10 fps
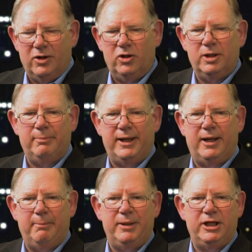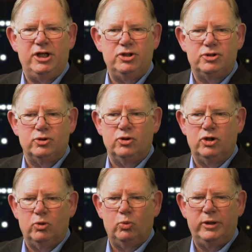all about making
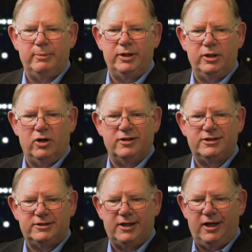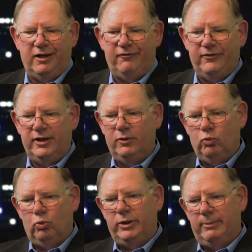sure that women are safe
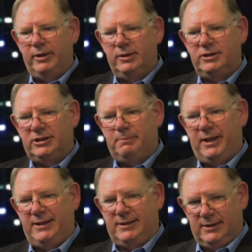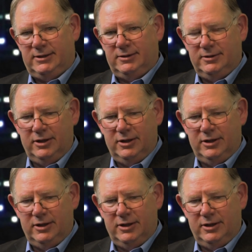in women's spaces.